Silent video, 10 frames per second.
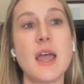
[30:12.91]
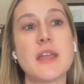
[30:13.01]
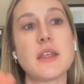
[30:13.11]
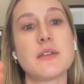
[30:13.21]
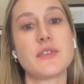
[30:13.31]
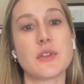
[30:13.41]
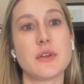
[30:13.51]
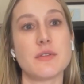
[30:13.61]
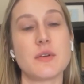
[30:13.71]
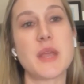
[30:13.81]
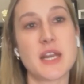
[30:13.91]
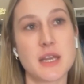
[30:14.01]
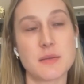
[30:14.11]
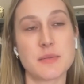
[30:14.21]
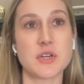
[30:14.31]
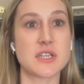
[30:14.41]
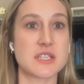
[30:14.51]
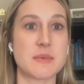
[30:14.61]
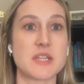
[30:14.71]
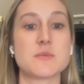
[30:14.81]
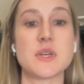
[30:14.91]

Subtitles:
And then for the remaining participants,